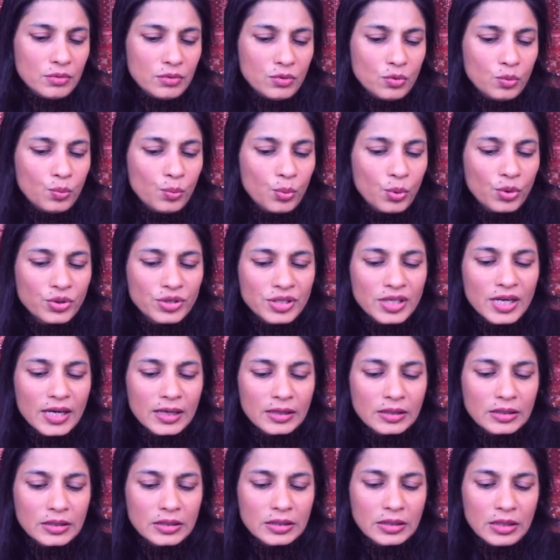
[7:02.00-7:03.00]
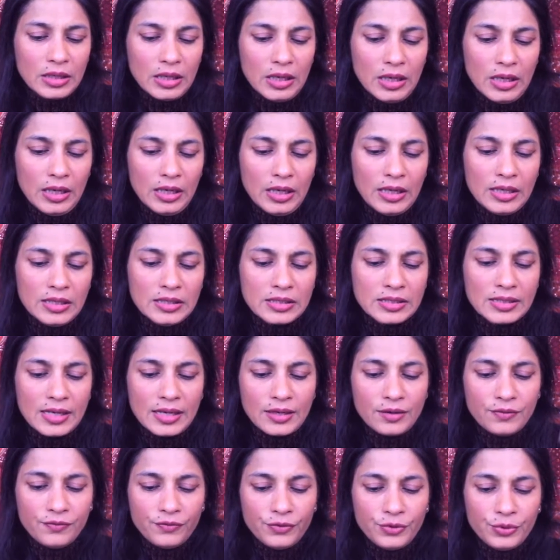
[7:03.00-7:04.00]
to protect
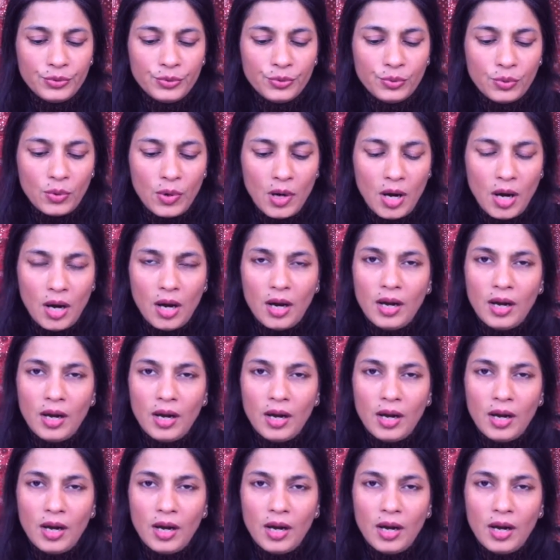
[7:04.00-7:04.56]
inside of you